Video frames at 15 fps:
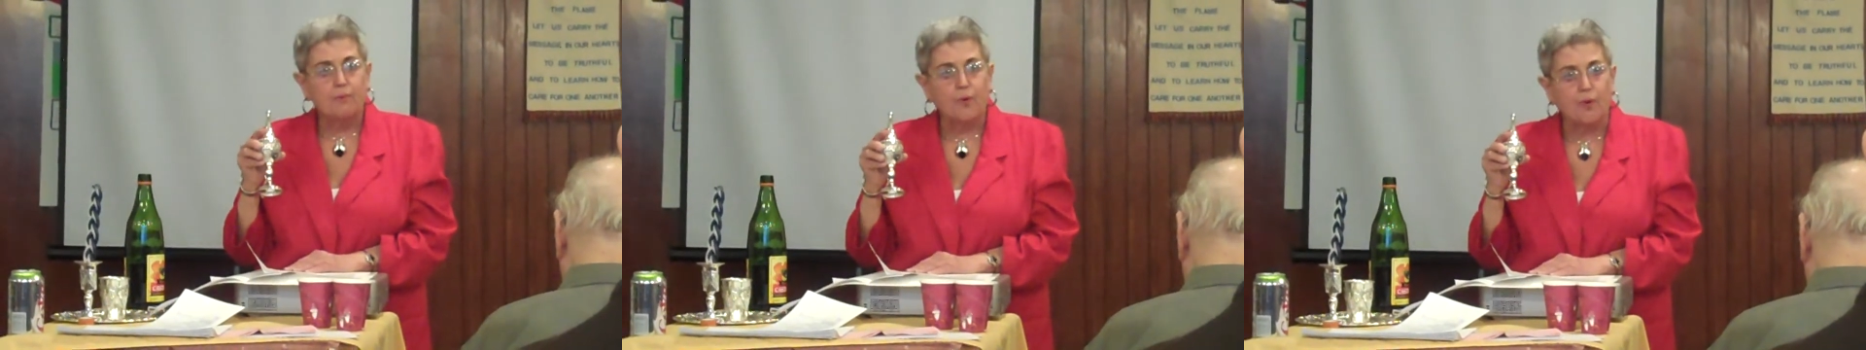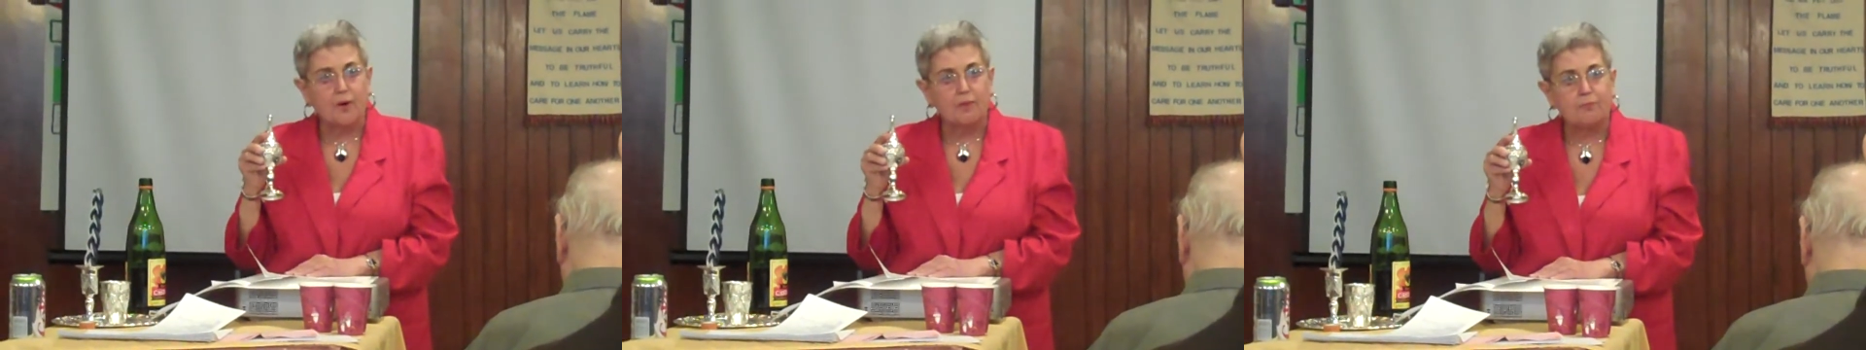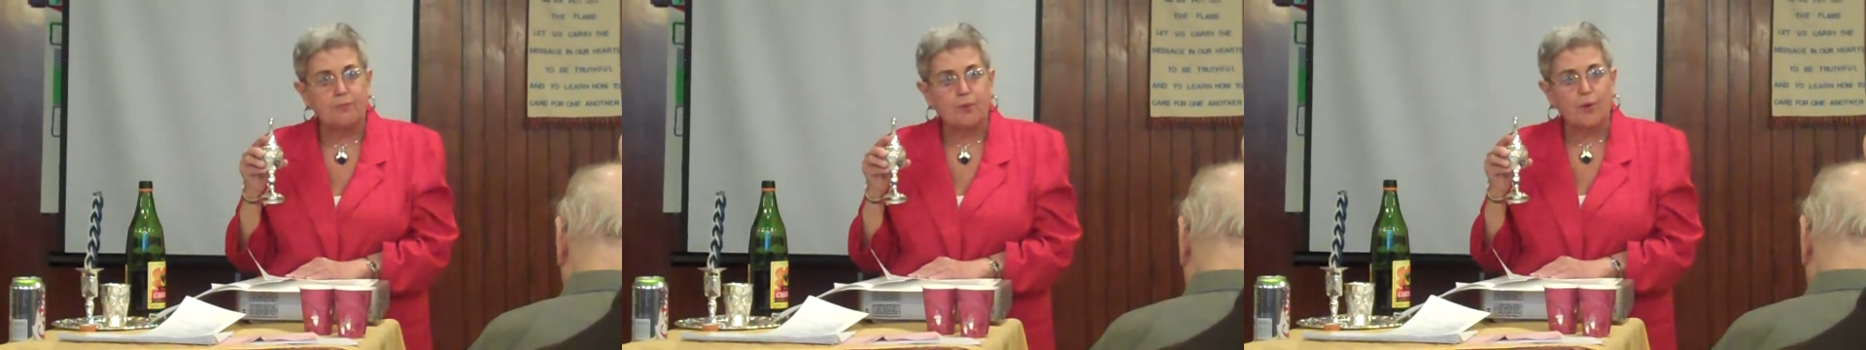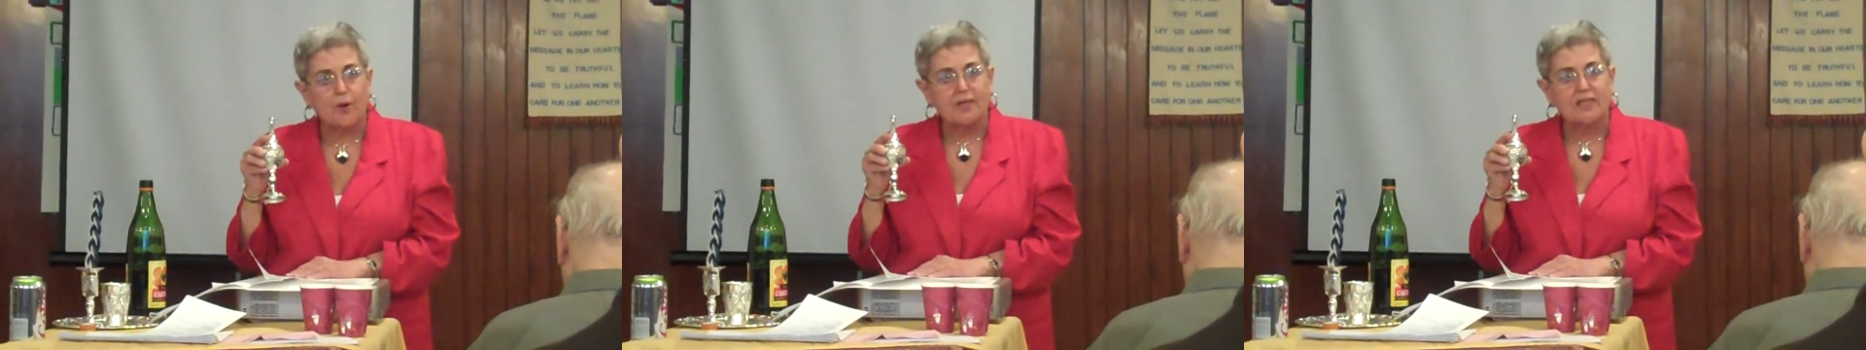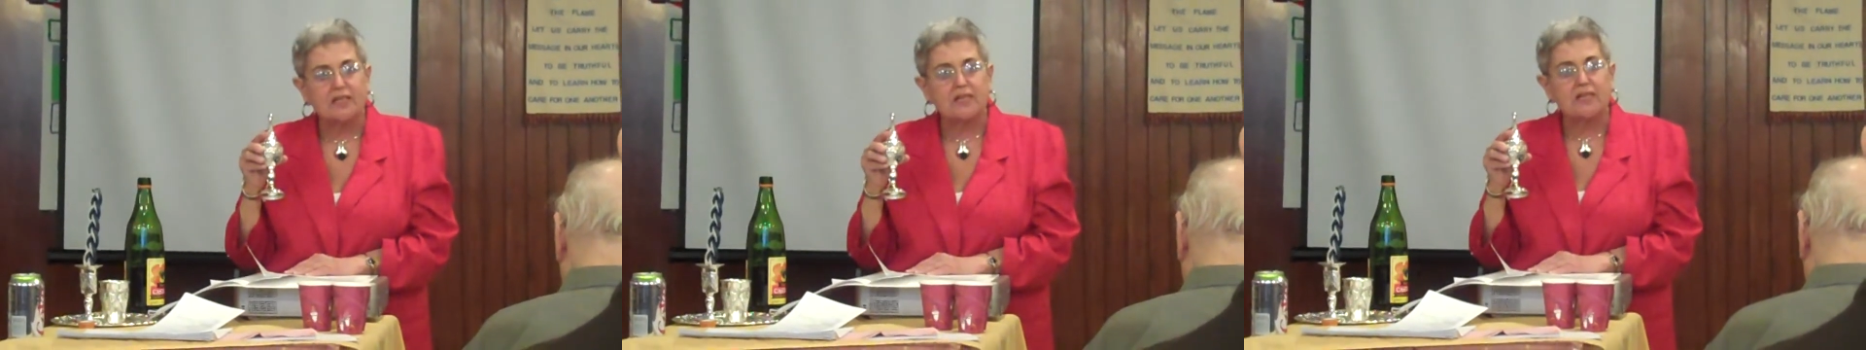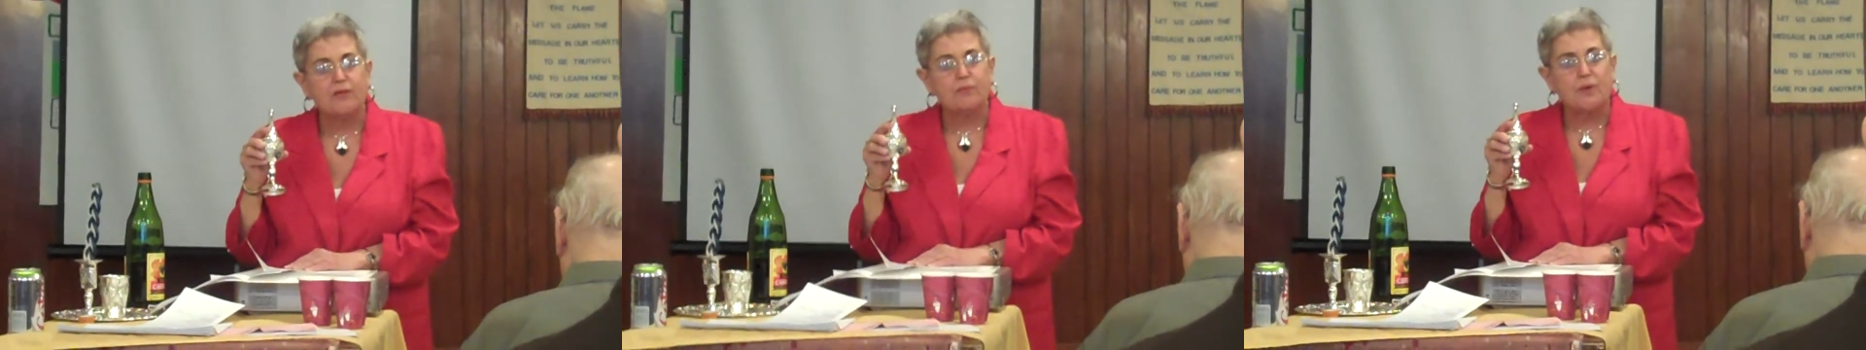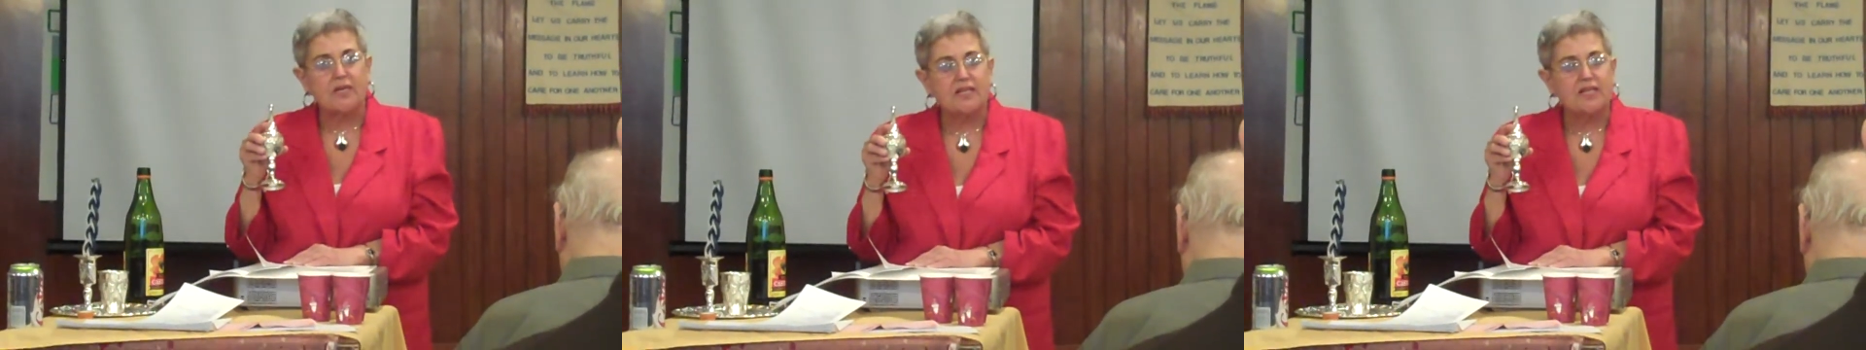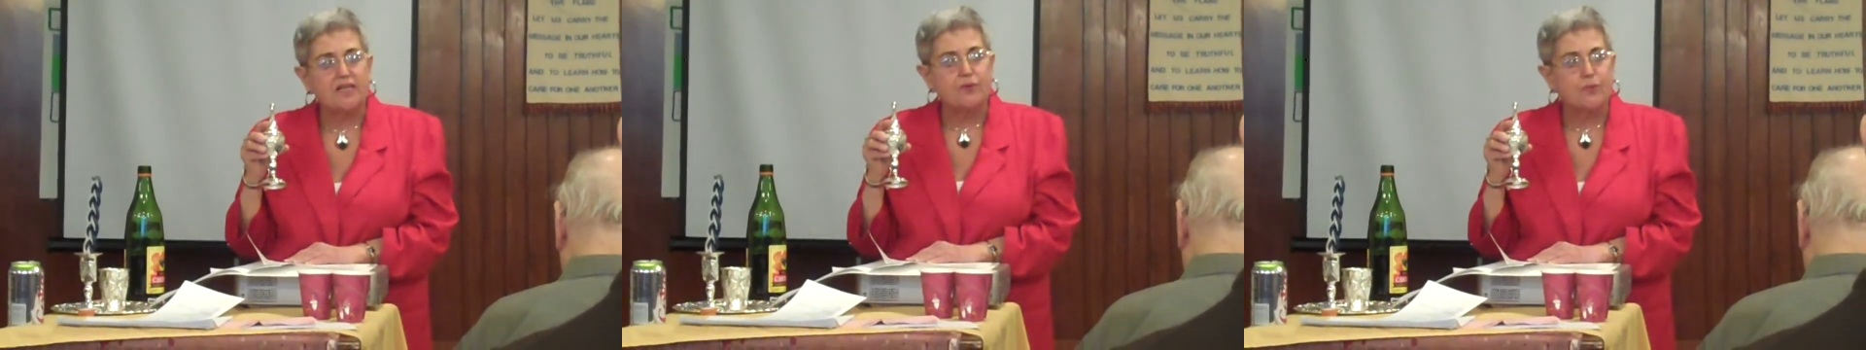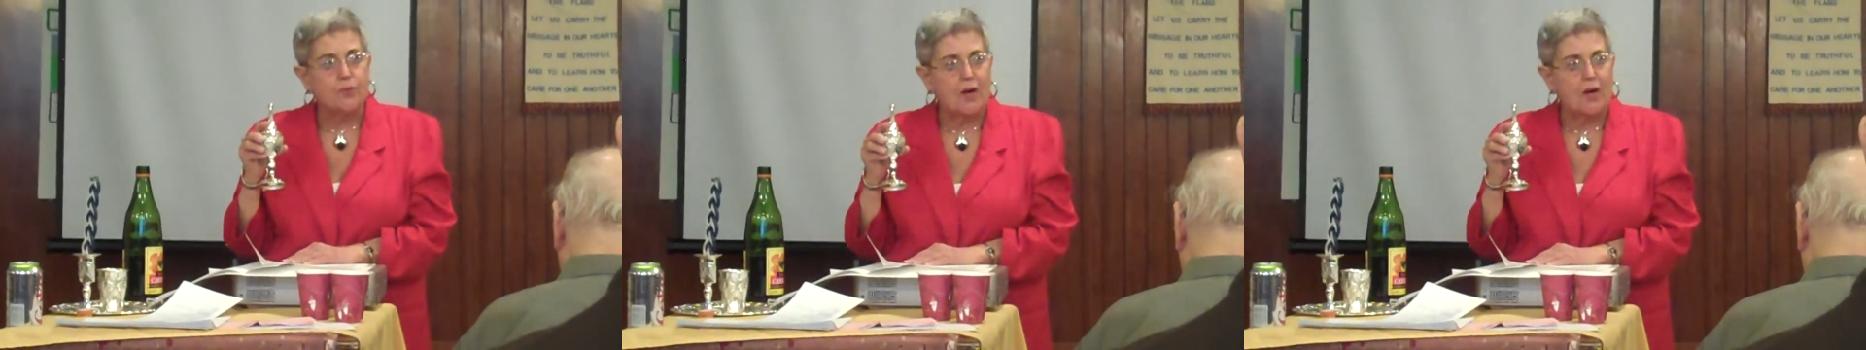More importantly, we need